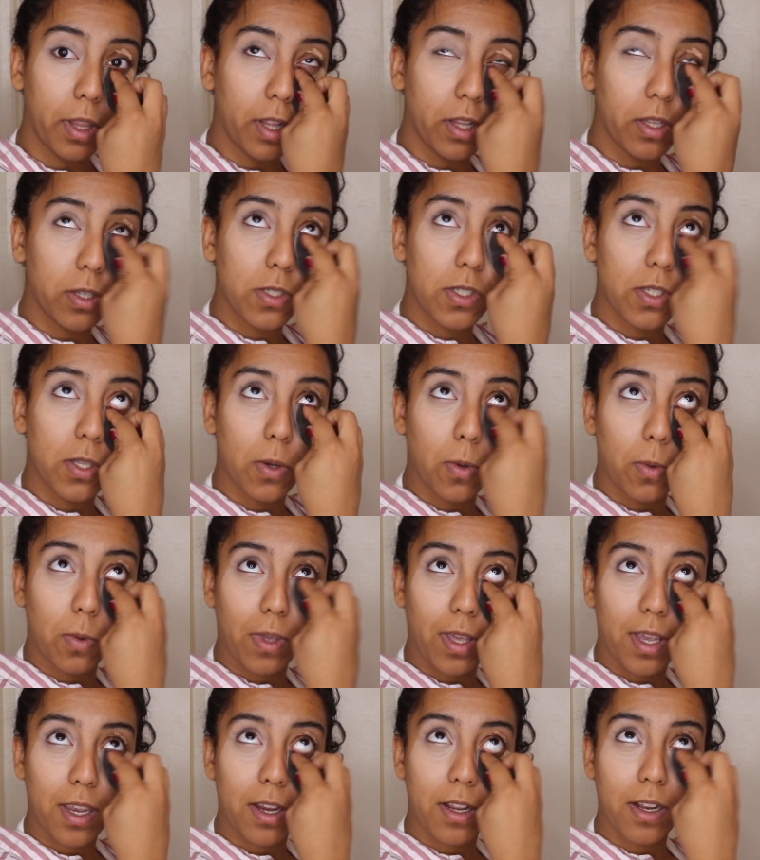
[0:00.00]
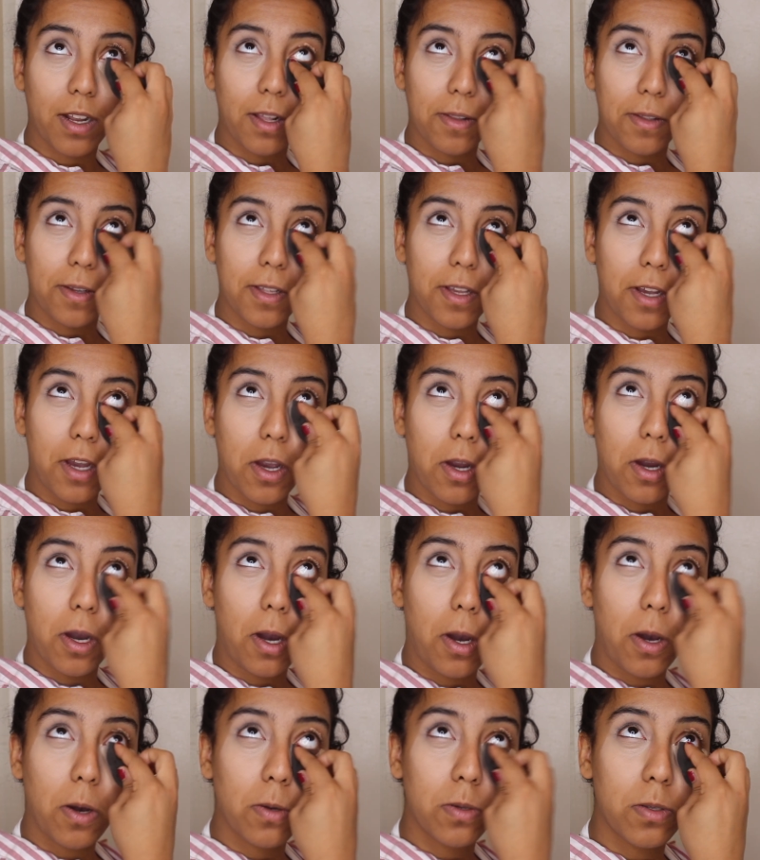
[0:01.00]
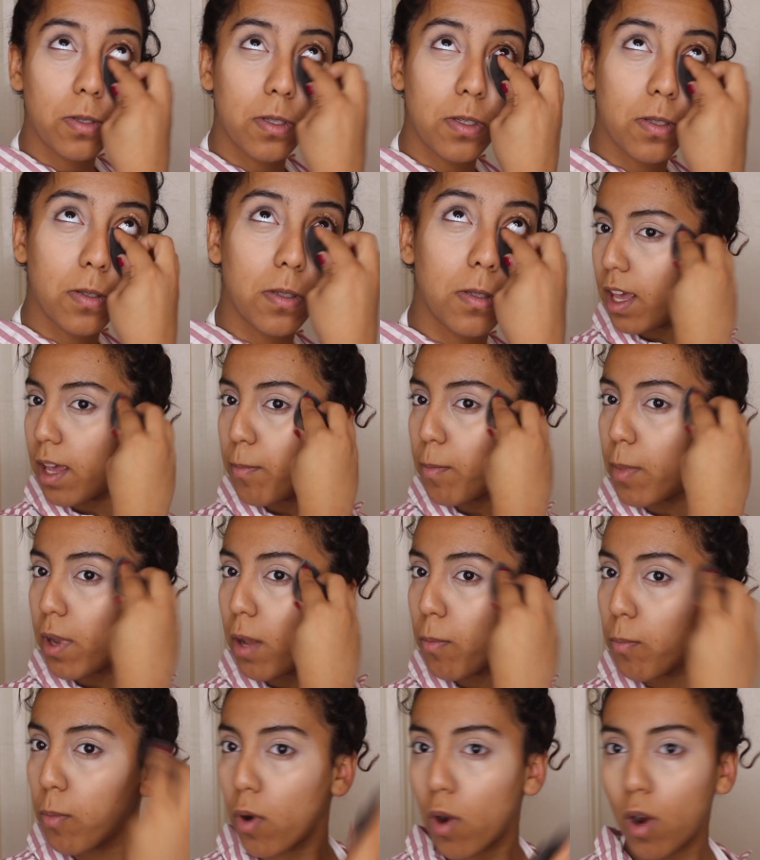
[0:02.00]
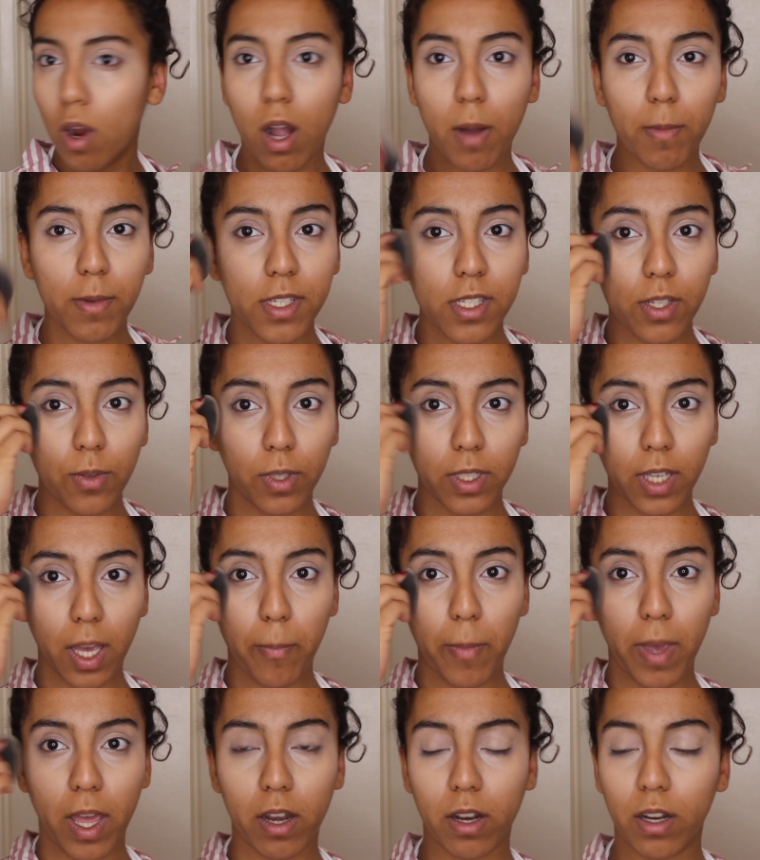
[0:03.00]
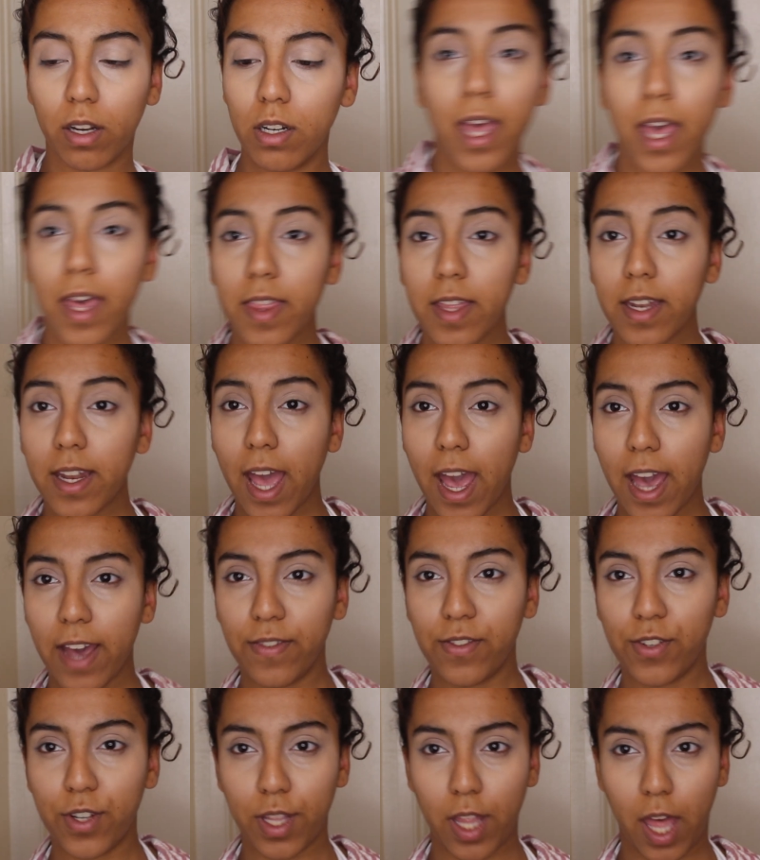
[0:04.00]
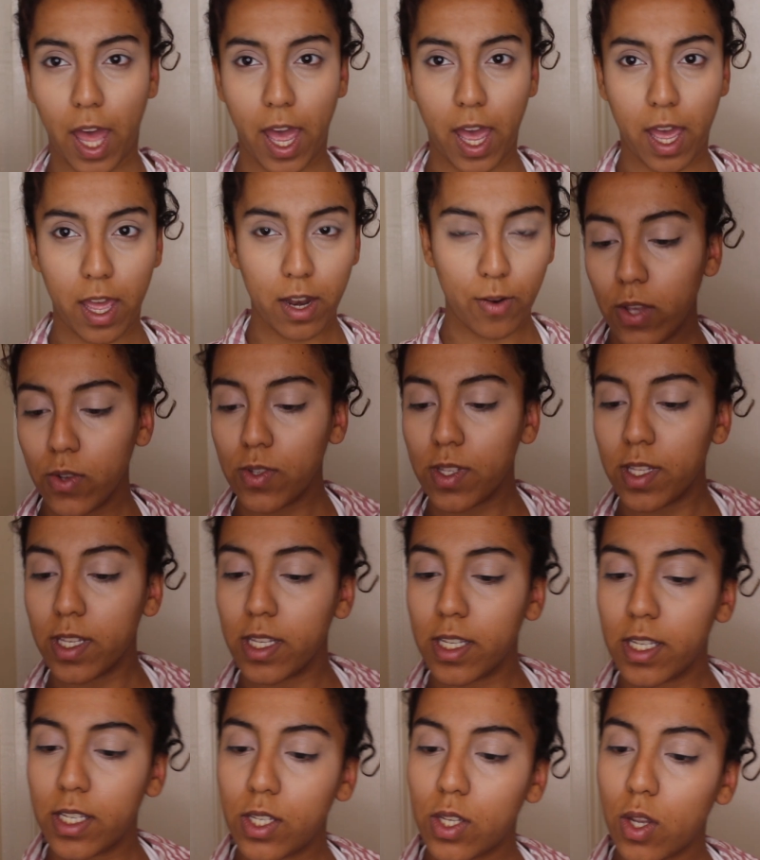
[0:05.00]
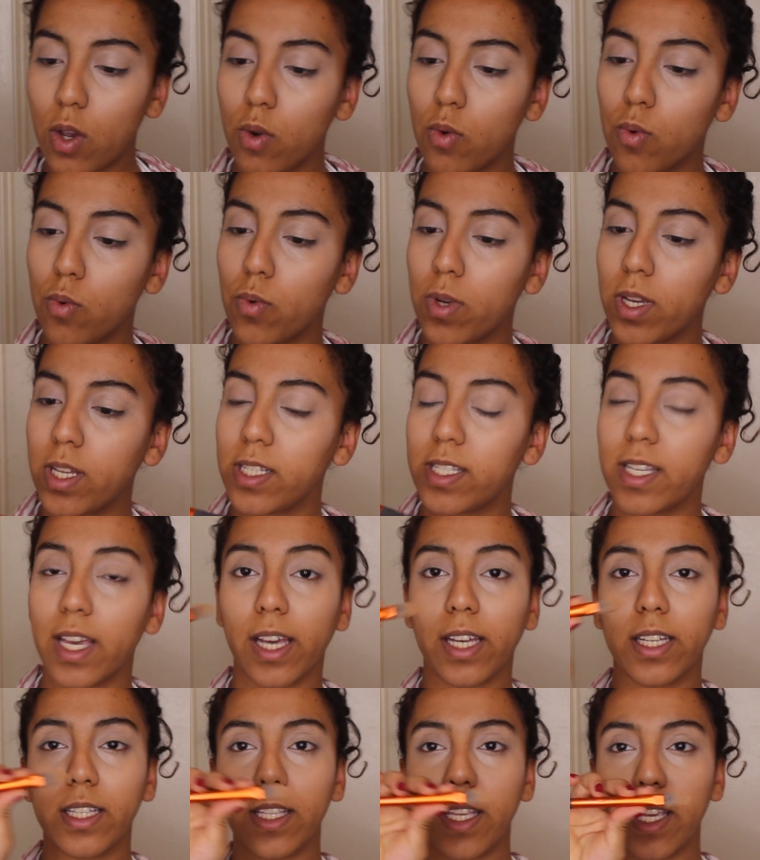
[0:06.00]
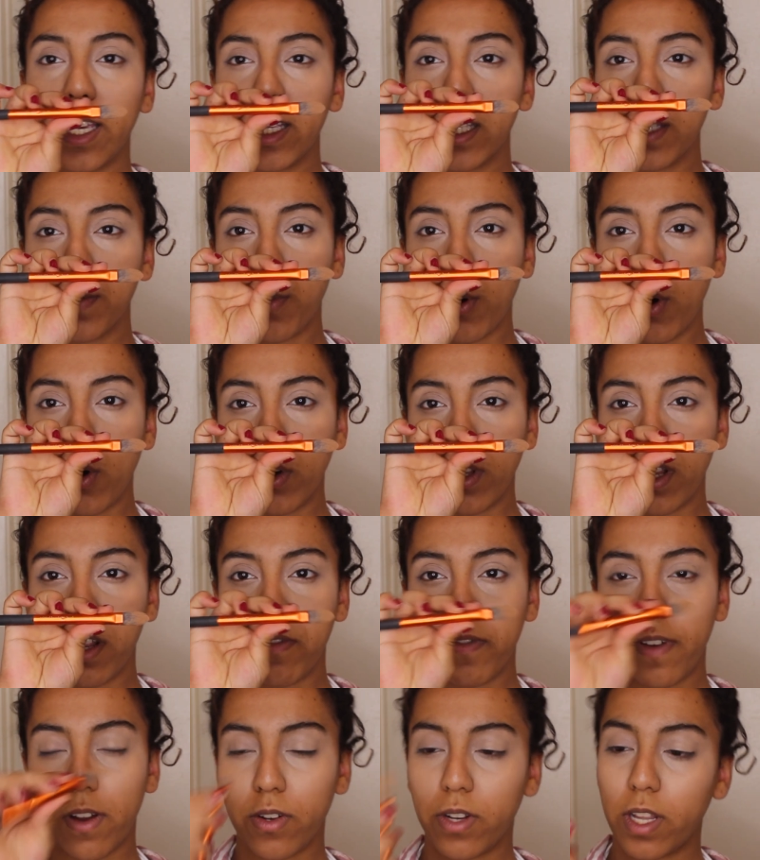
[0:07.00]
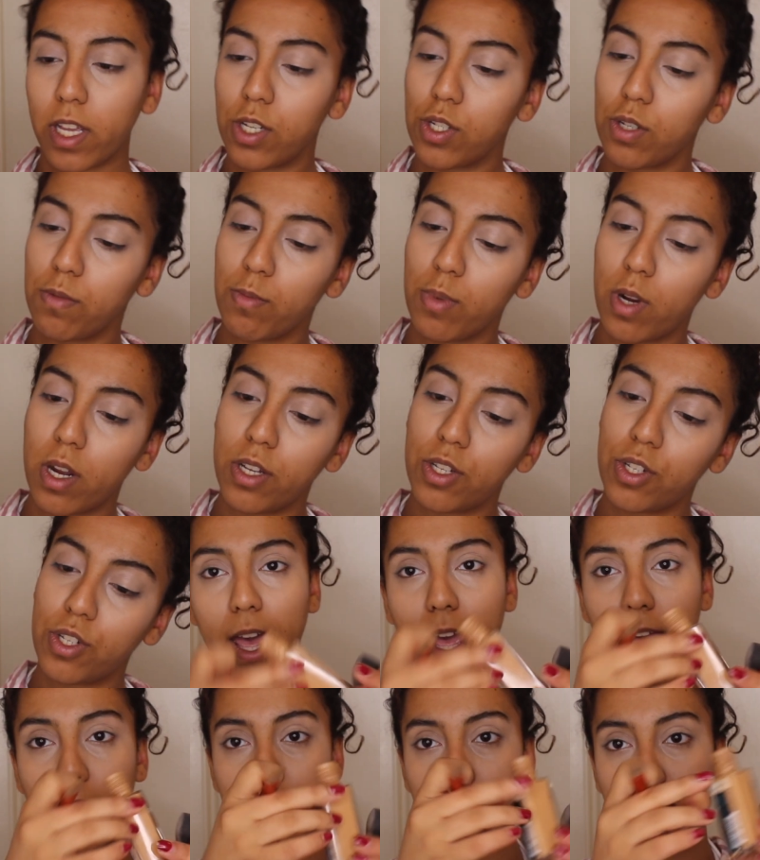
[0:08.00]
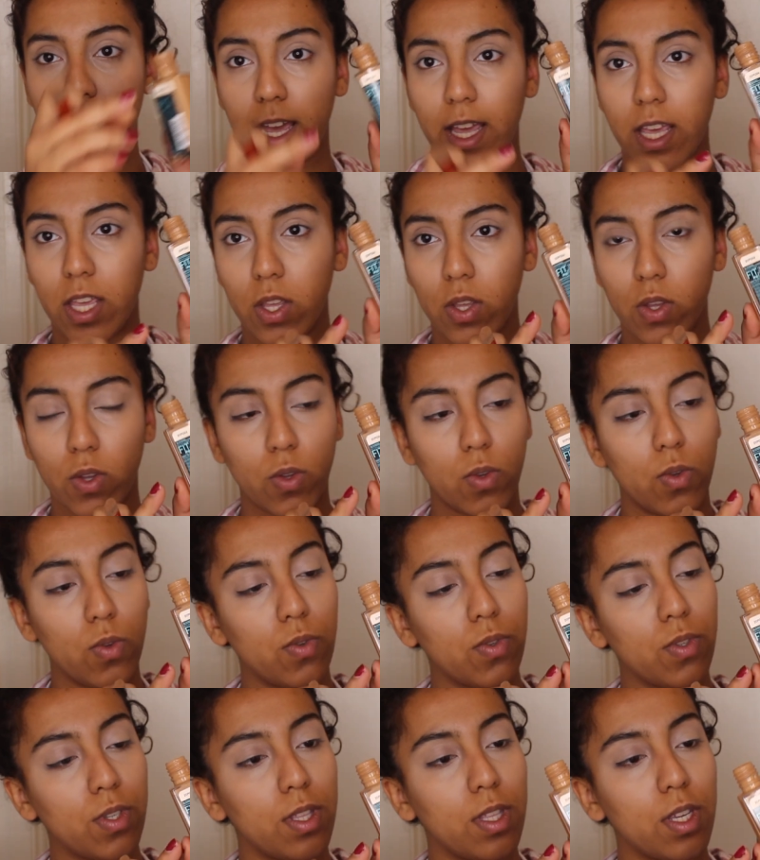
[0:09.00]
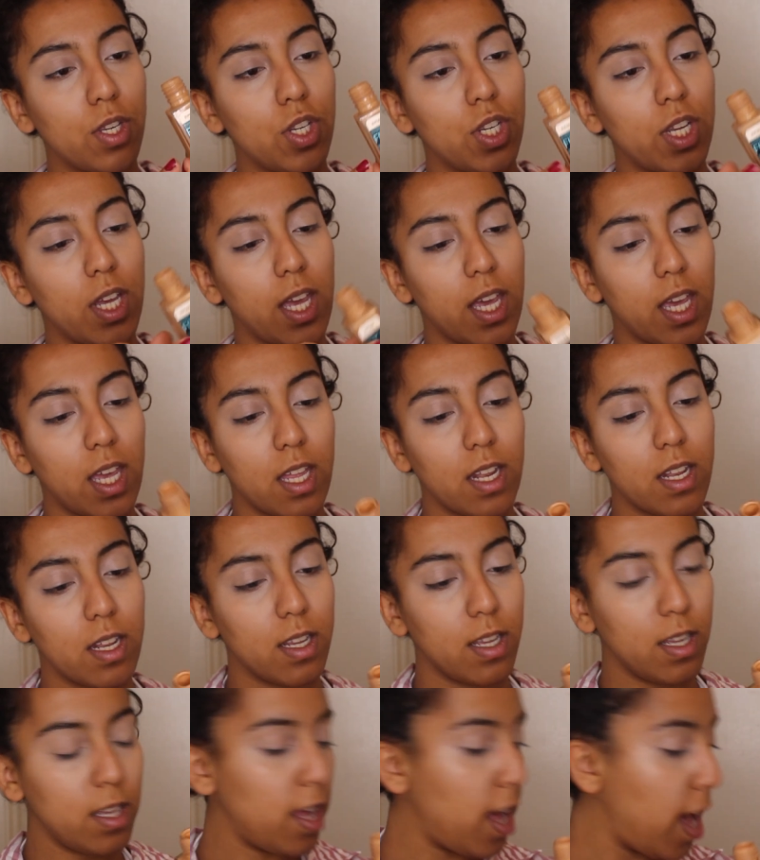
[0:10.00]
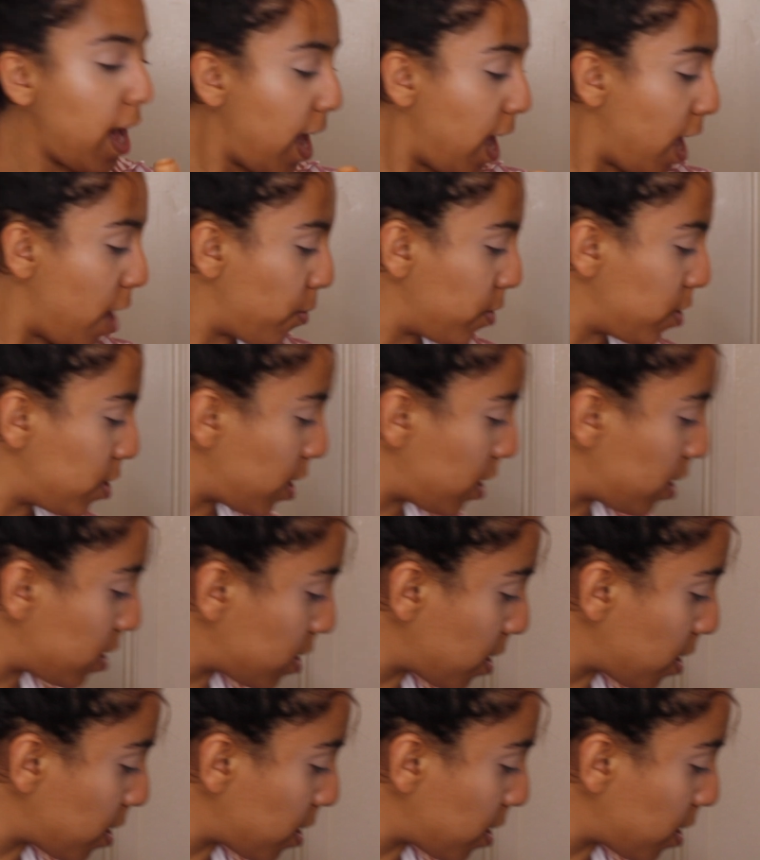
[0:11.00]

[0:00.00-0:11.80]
that looks so weird. I look like a ghost. But I promise it will get better. And then after that, I use this Real Techniques pointed foundation brush. And I use the shade, what shade